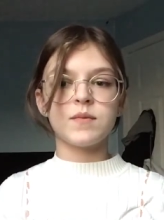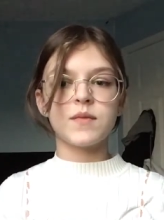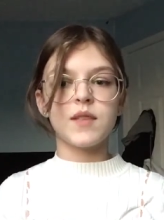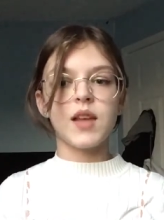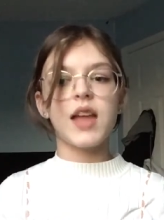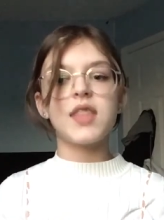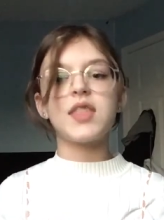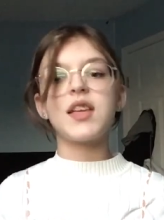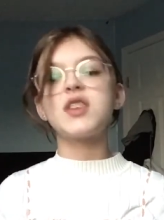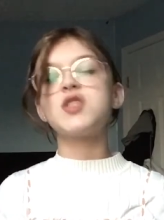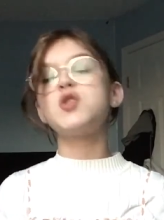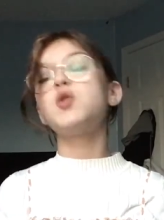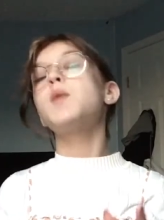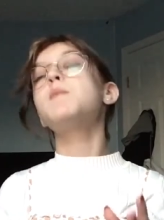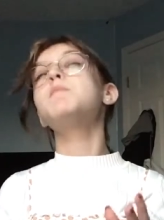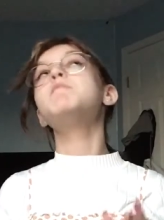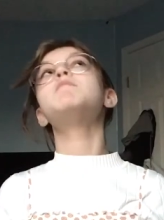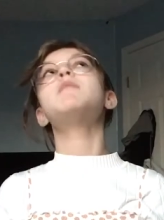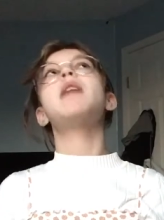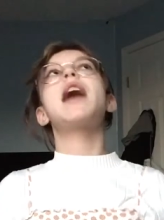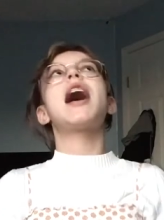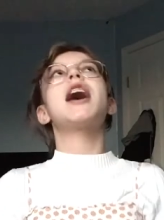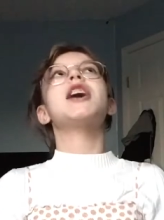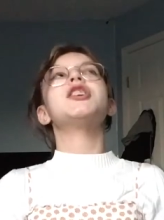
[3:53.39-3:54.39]
I'd like to
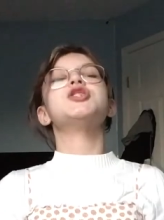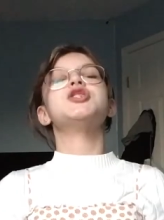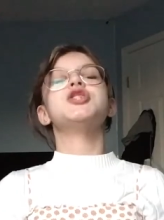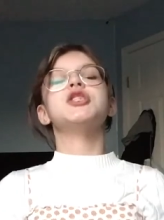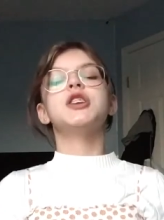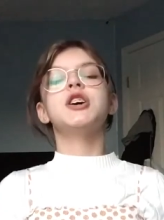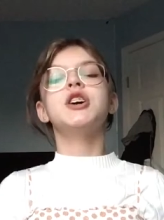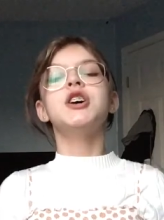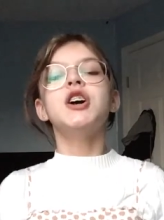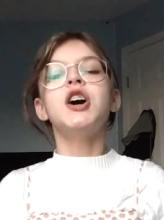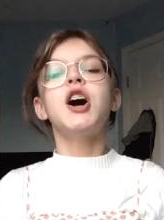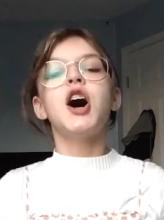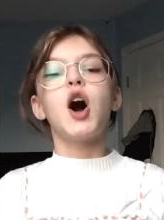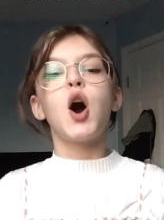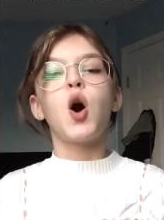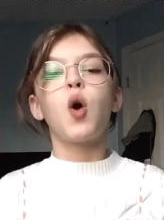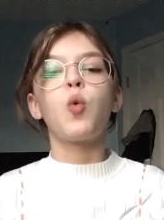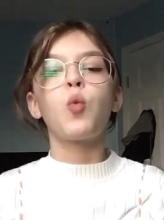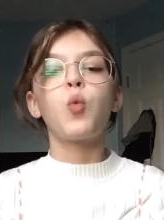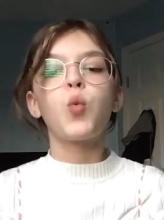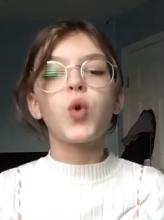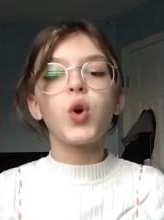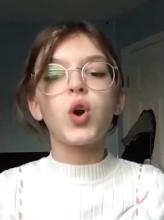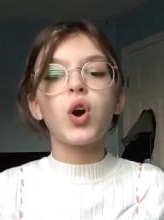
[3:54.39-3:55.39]
imagine a
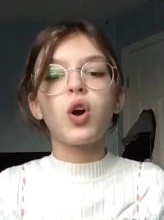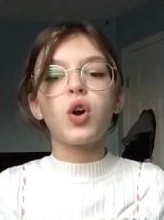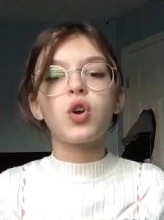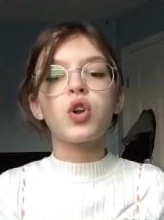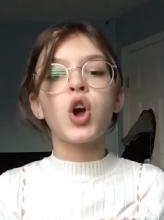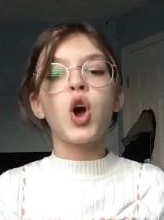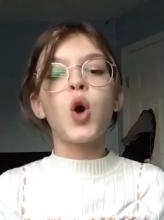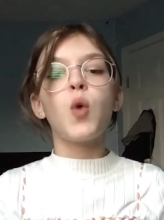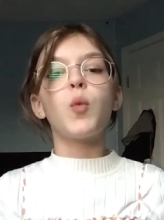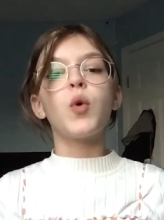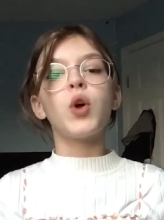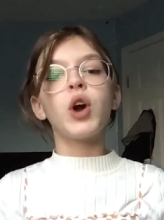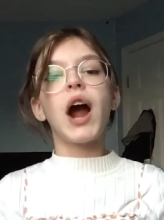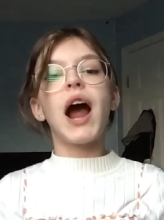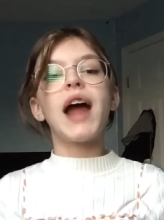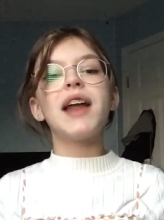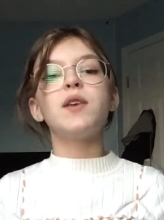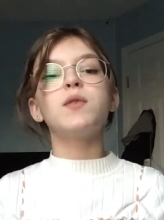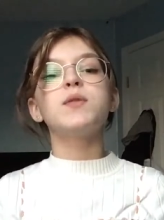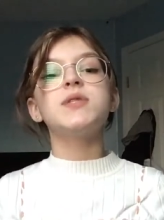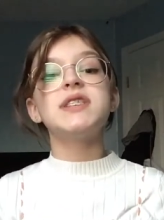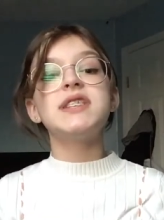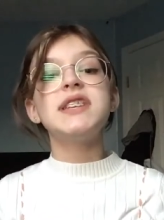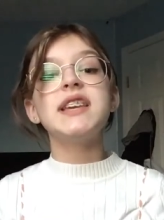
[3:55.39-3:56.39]
world where I
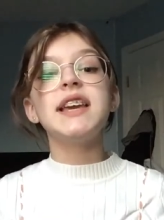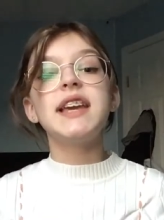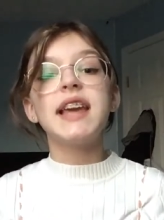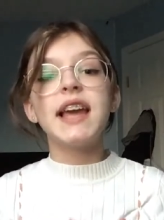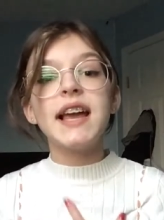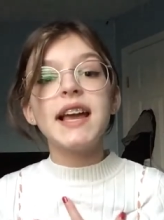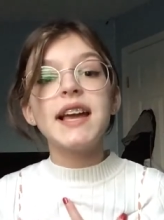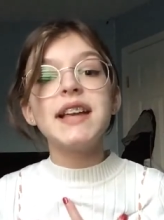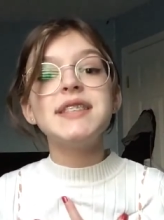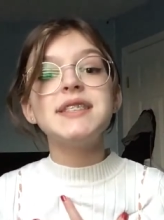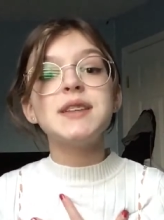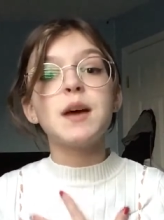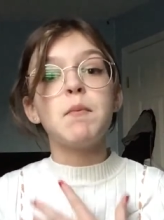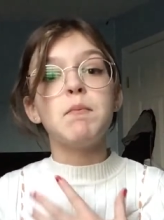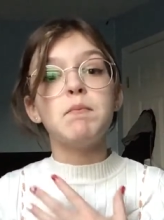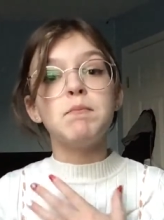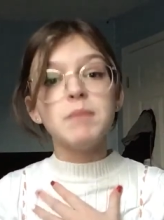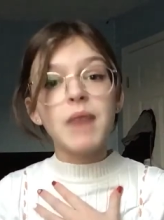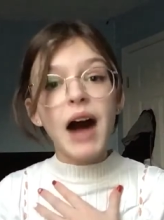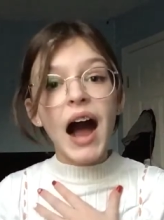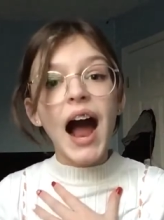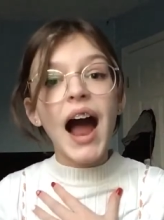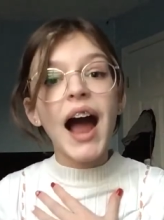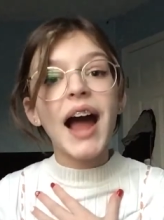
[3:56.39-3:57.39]
don't see kids
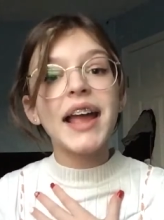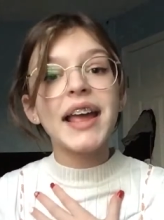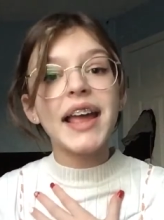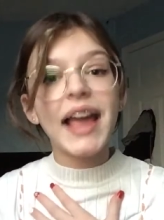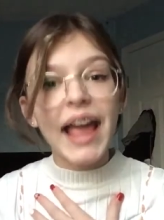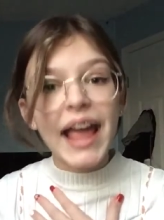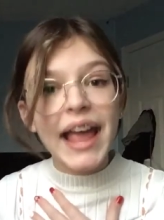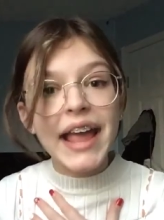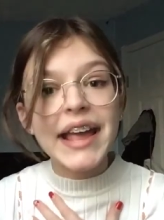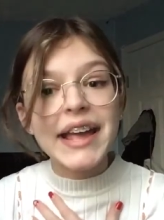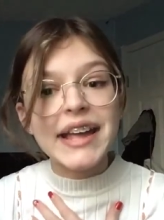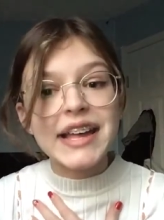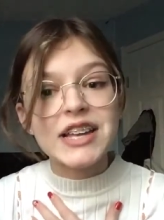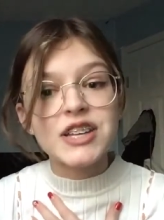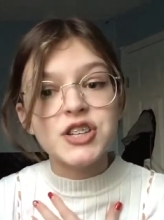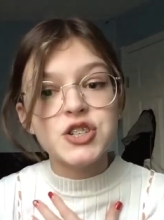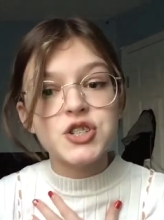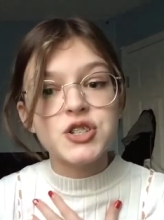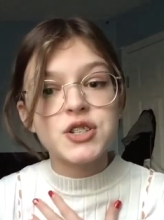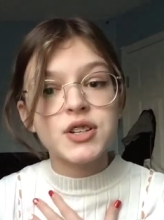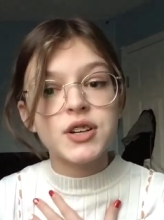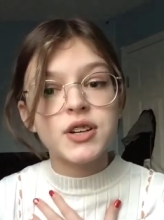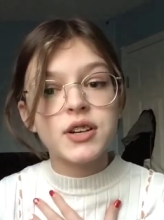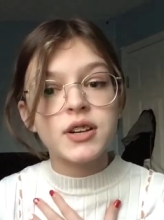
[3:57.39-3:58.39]
my
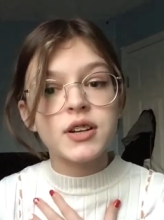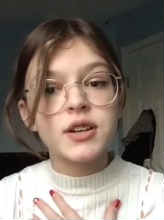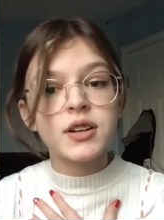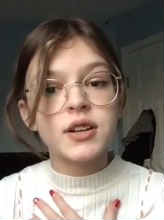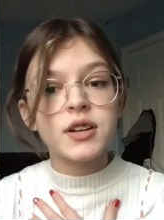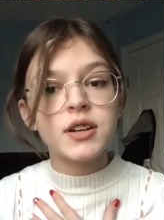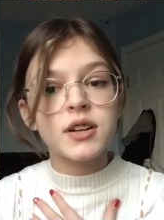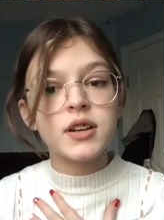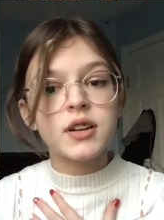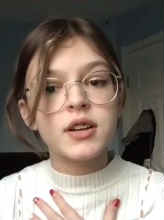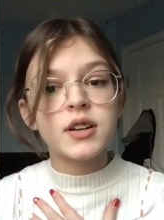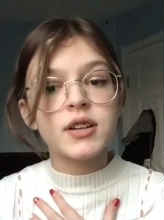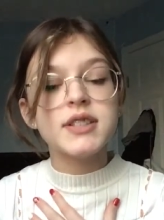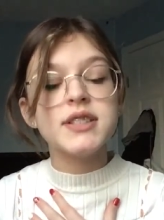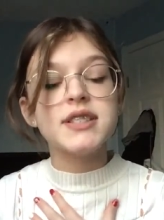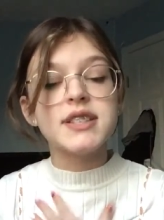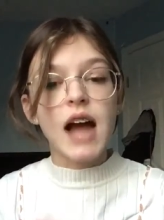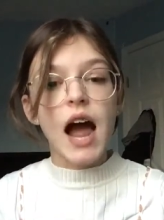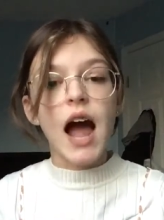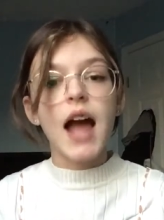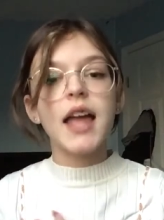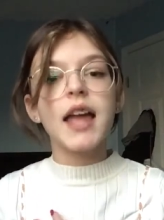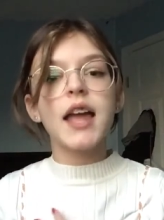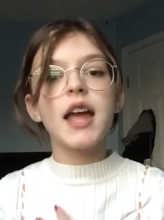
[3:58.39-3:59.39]
age
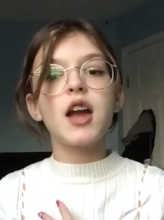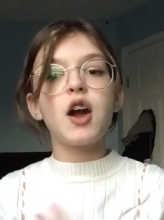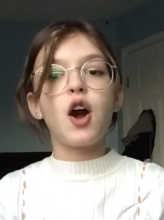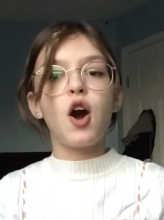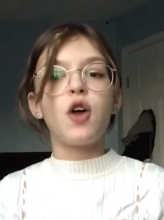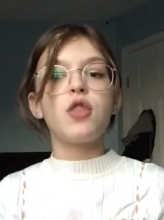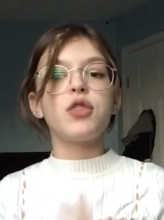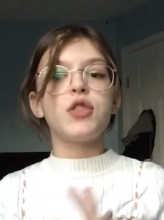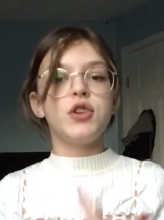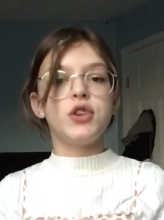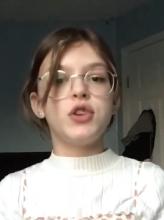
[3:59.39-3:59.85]
dying on the